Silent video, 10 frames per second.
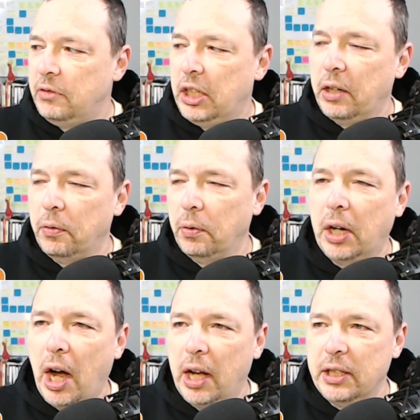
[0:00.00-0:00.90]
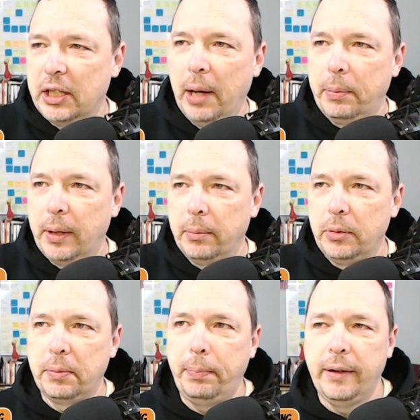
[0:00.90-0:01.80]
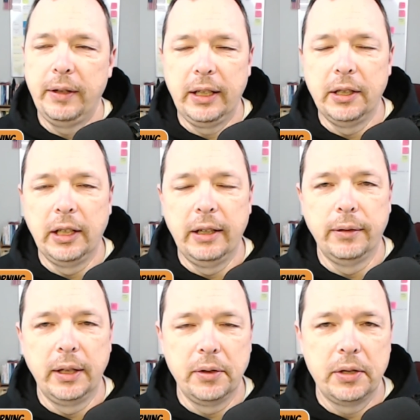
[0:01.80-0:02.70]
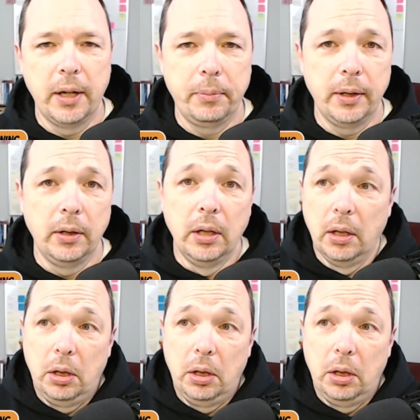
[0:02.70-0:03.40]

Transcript: general concept. I'm just pivoting delivery or something.